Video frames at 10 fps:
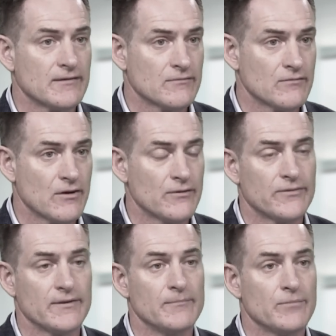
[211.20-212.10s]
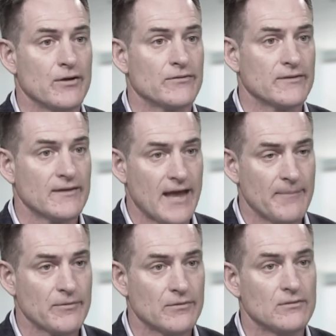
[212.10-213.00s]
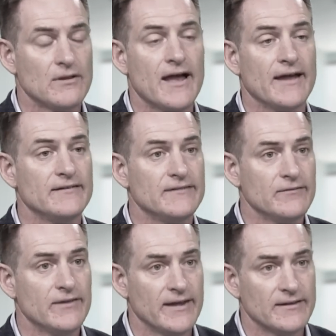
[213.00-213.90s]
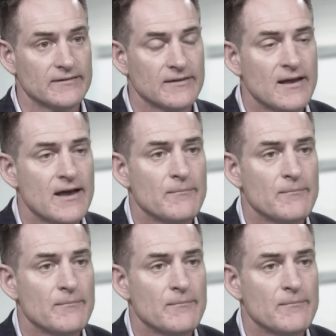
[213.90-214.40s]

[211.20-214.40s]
growth in both capital and dividends,